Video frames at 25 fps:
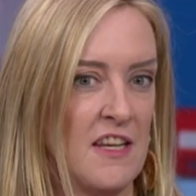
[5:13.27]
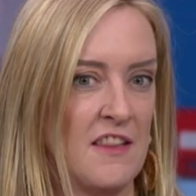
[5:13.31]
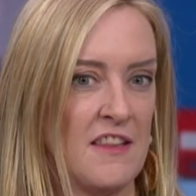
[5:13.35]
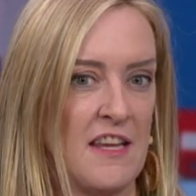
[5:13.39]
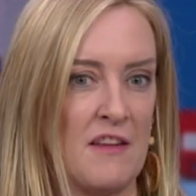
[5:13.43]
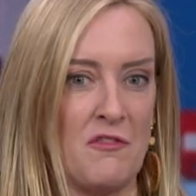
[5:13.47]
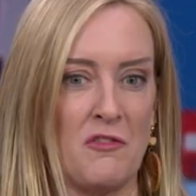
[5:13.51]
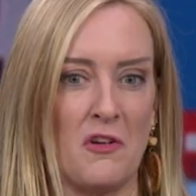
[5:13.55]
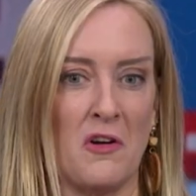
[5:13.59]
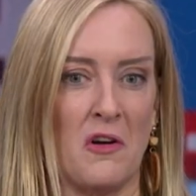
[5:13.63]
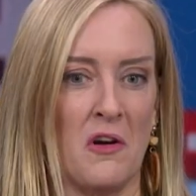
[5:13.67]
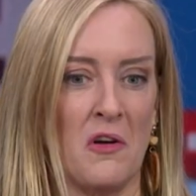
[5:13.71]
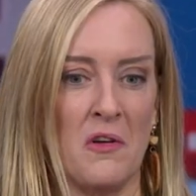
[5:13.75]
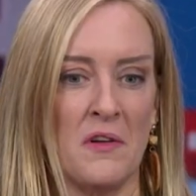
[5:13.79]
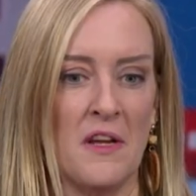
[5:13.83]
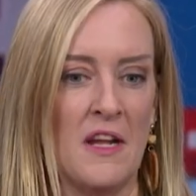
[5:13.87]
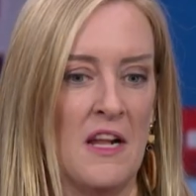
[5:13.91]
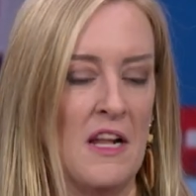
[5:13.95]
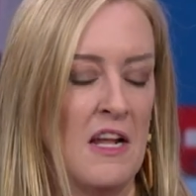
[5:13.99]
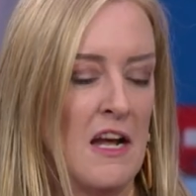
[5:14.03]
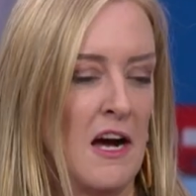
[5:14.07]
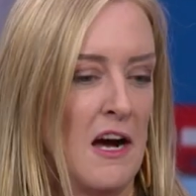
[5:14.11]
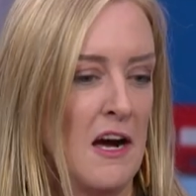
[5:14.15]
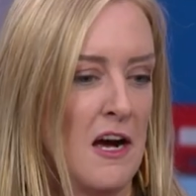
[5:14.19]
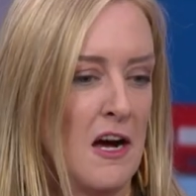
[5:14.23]
They've got
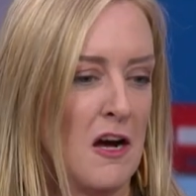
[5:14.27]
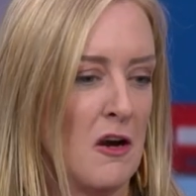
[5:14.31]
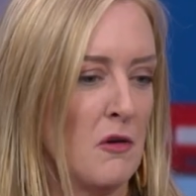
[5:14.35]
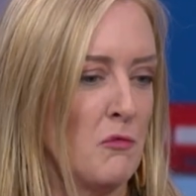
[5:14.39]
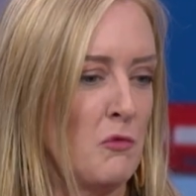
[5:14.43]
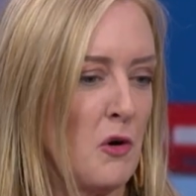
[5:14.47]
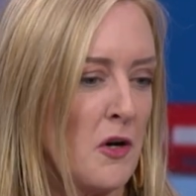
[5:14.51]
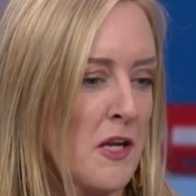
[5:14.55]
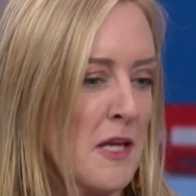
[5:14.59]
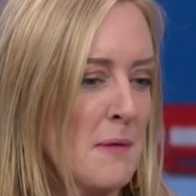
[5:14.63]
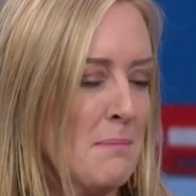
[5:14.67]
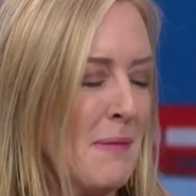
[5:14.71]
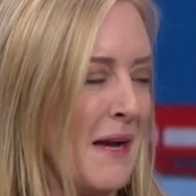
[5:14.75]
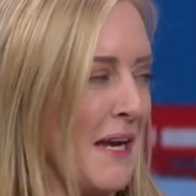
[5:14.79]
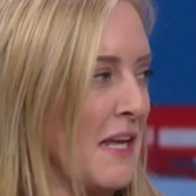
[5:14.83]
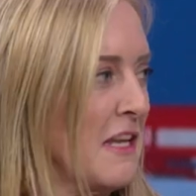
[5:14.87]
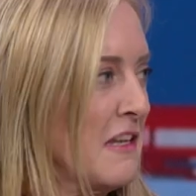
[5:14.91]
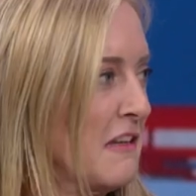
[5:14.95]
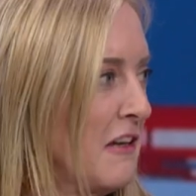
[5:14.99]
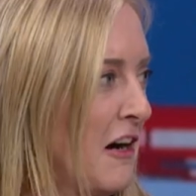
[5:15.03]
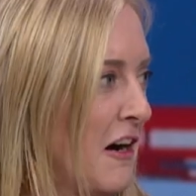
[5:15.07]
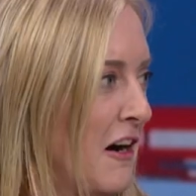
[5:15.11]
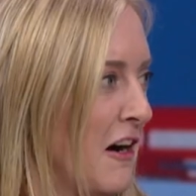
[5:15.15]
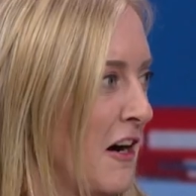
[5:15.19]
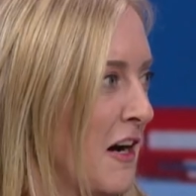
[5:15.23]
Rocking Back in
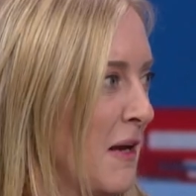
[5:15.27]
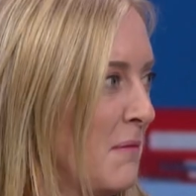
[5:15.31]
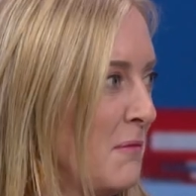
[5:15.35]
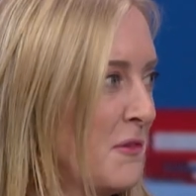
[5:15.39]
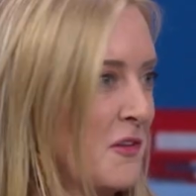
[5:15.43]
Time,